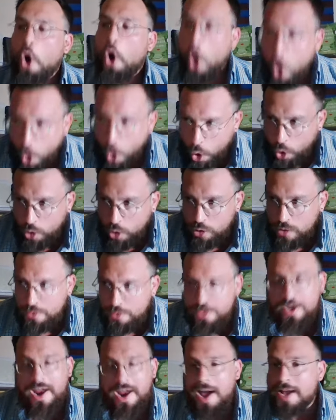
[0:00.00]
All
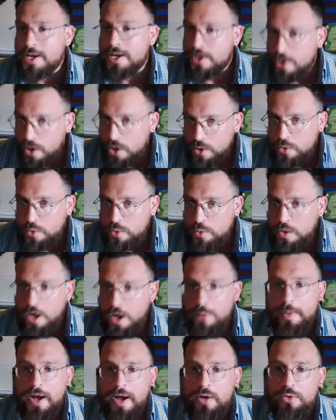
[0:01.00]
that I know
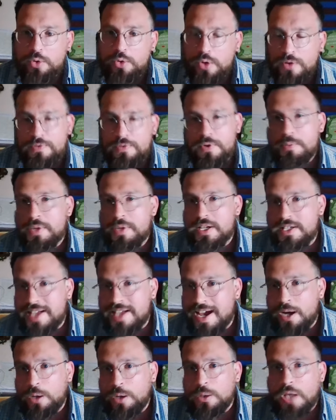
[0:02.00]
about Griffin
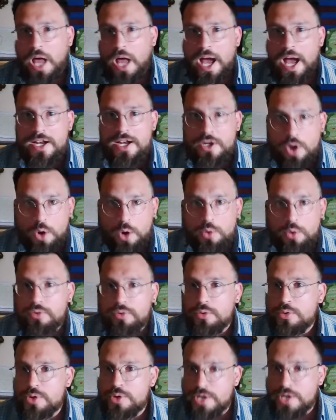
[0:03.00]
McDowell, I know
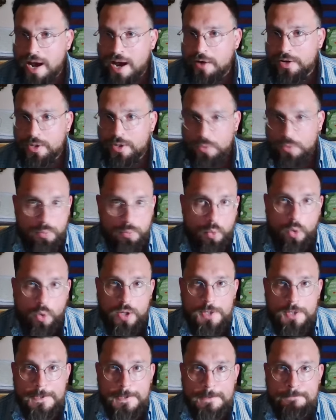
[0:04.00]
through scouting
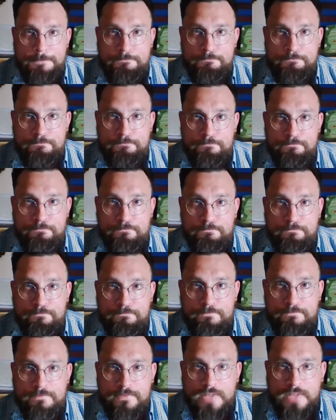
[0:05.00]
reports.
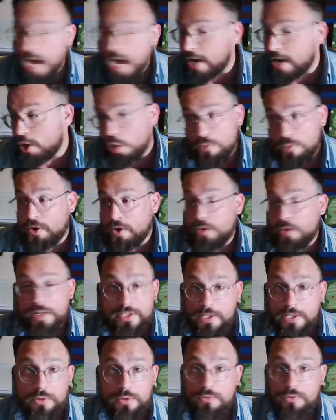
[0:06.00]
I know very
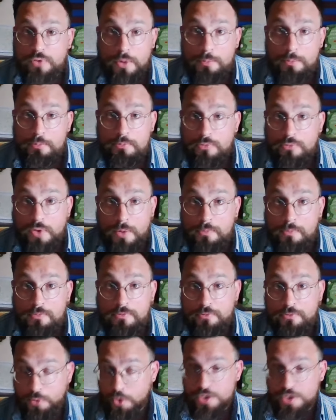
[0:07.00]
little from
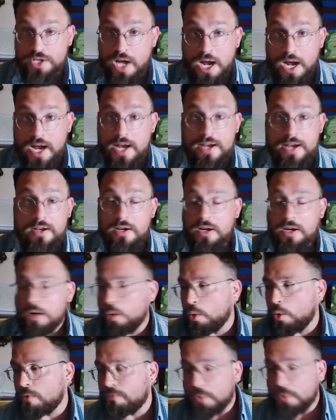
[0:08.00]
first eye
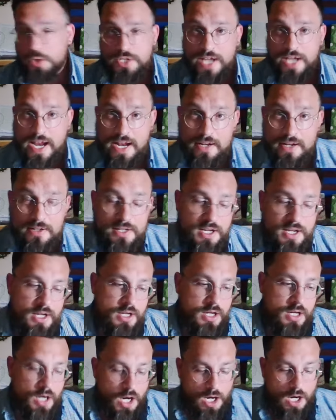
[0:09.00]
or firsthand
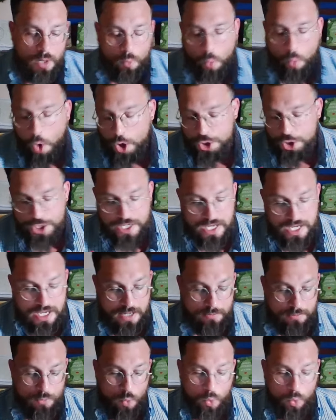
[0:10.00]
watching
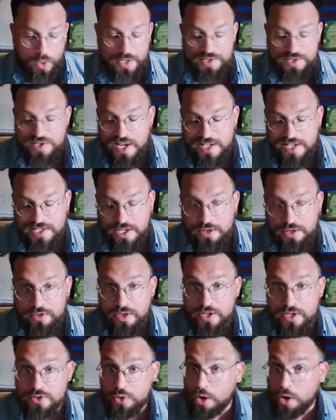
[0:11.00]
him or assessing
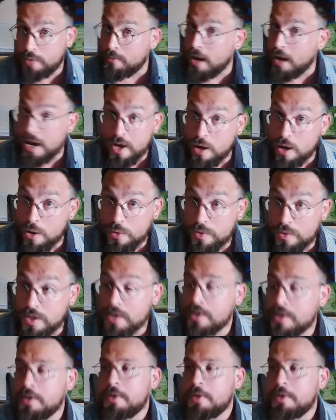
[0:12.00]
things on my own.